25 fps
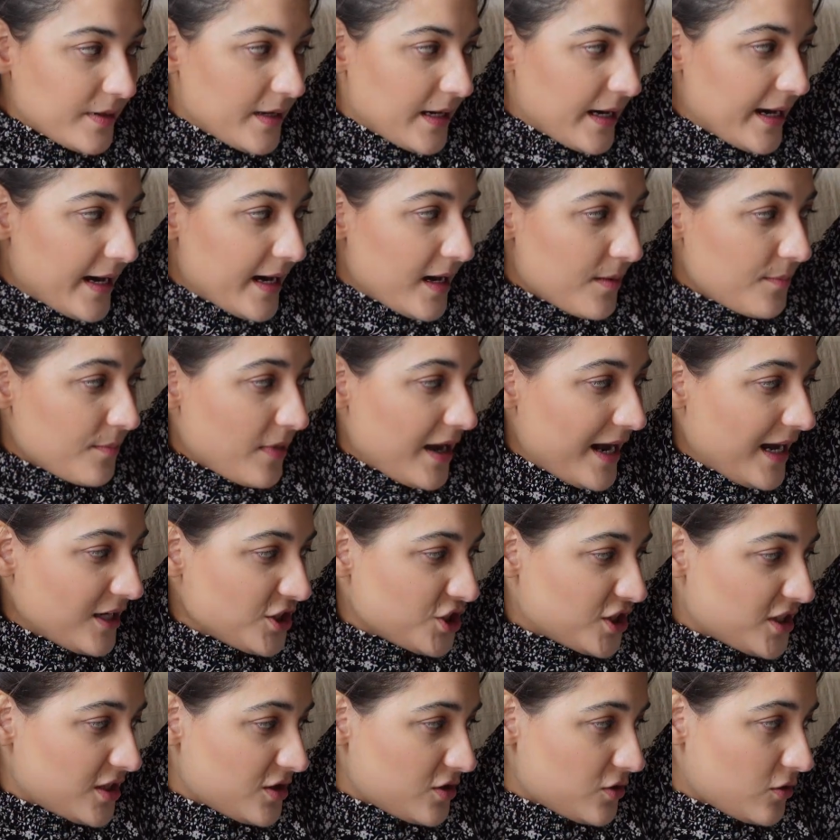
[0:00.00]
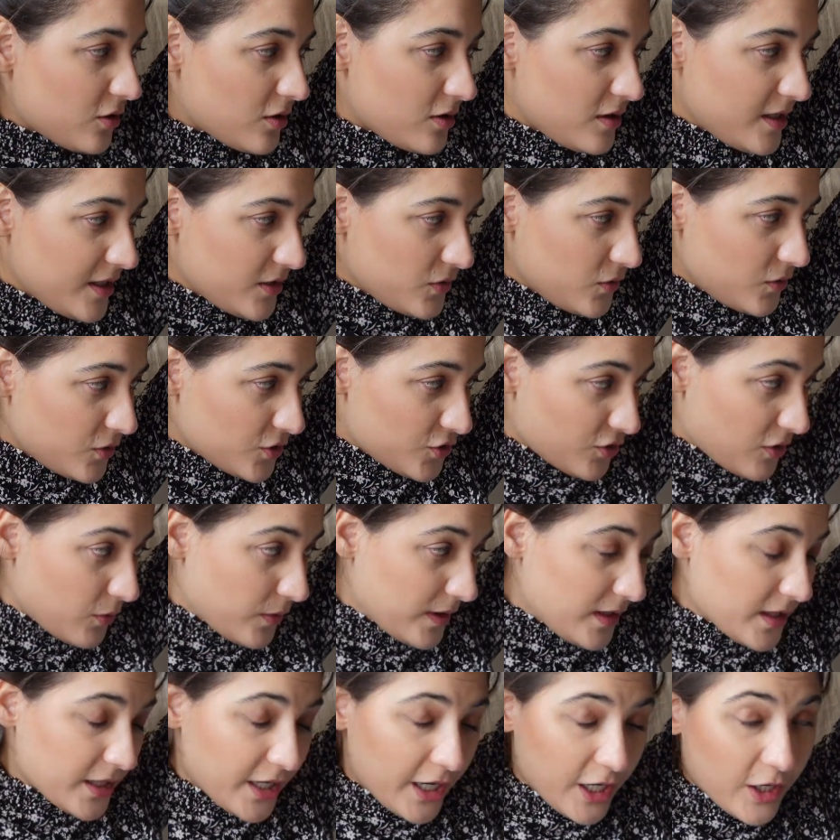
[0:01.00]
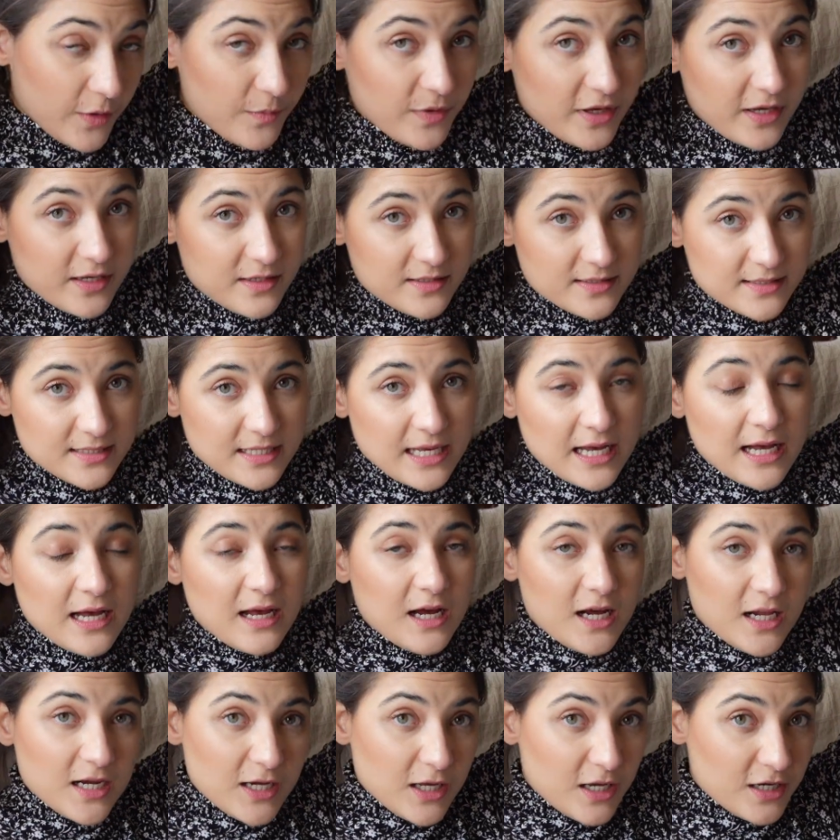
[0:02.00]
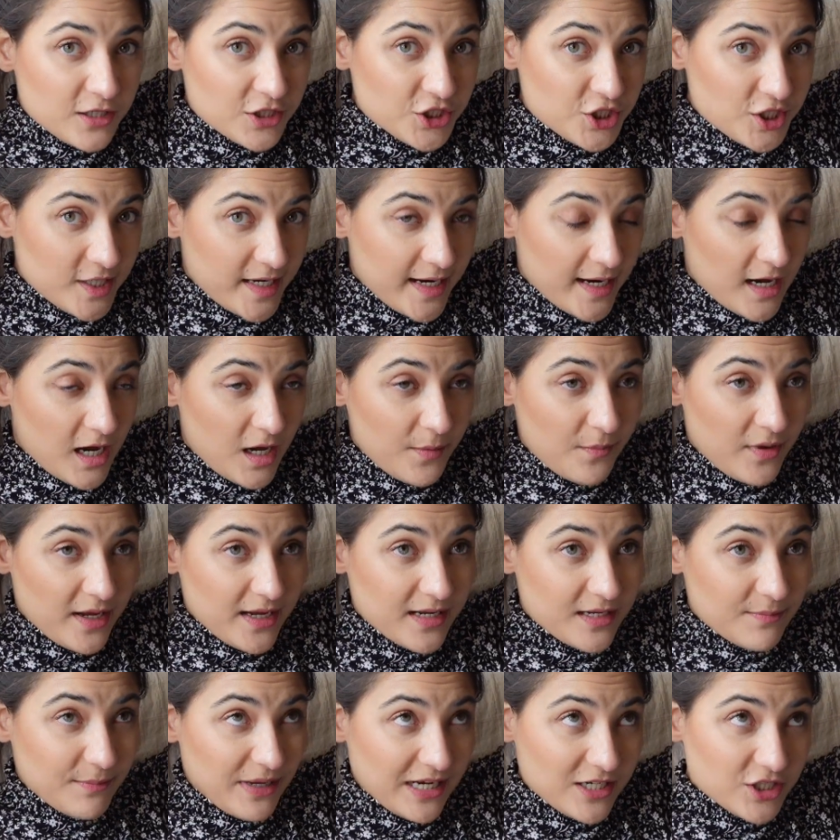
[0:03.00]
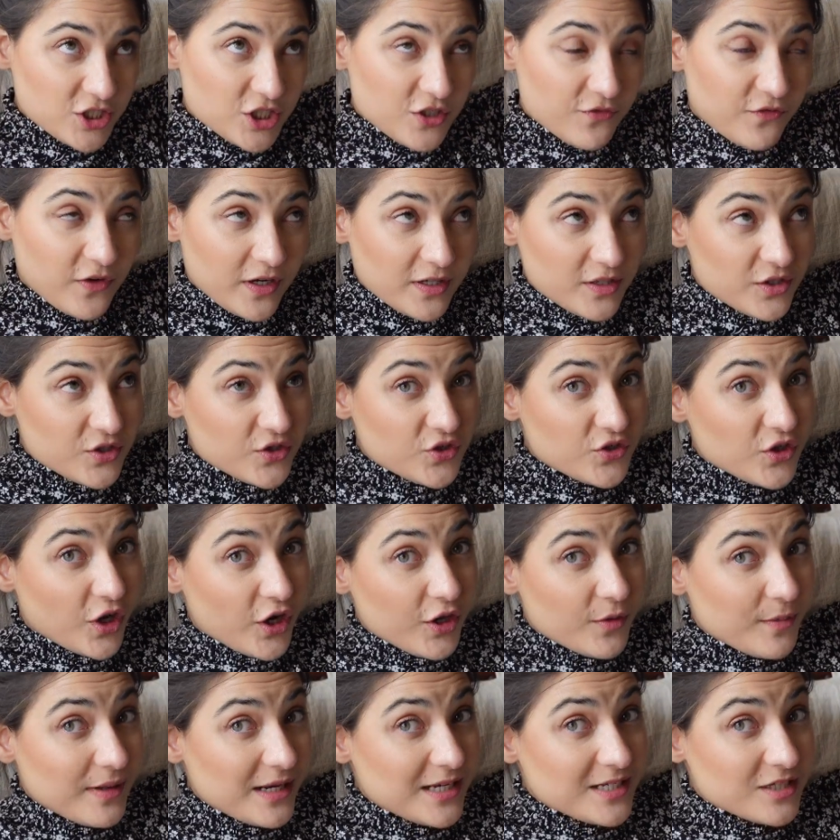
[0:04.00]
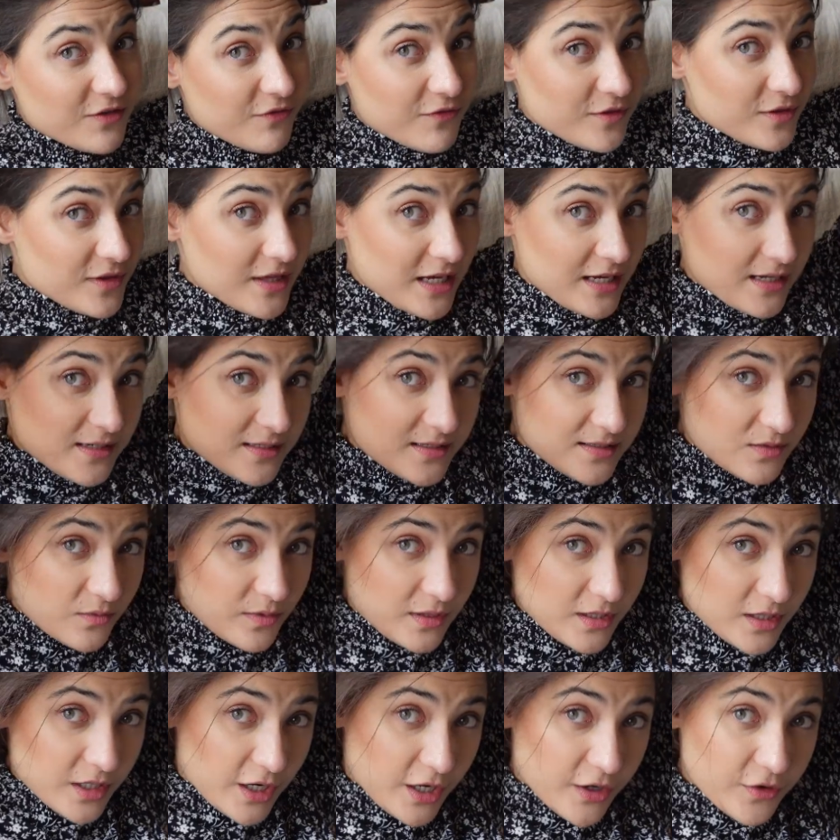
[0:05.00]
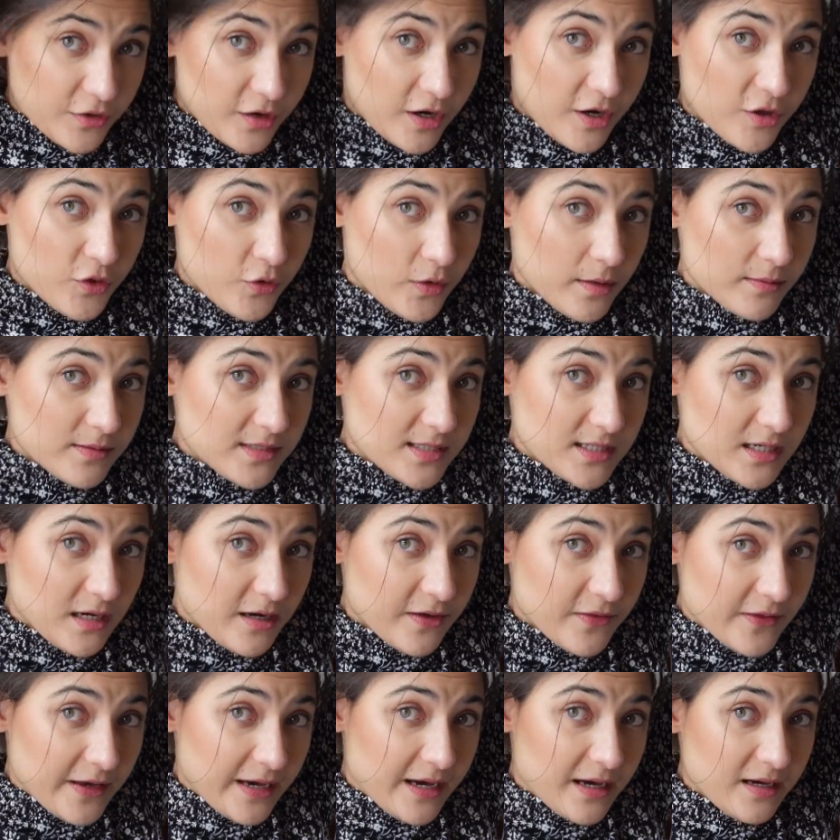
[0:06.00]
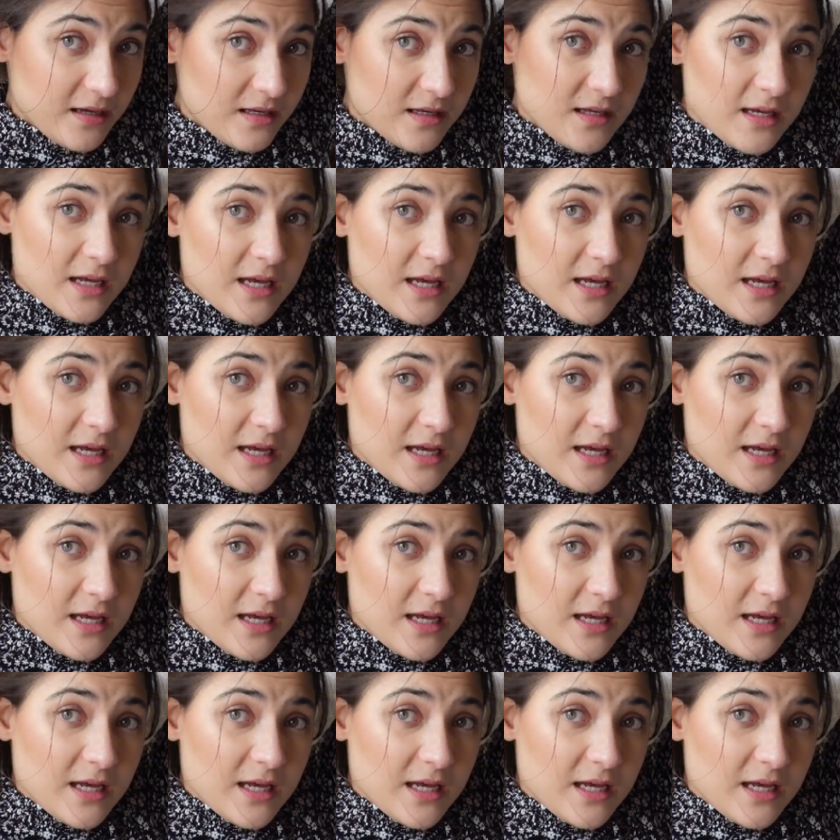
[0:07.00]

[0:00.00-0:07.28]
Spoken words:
I actually did an online order at Wilko because last year I managed to find so many different things at Wilko that I thought I would start there.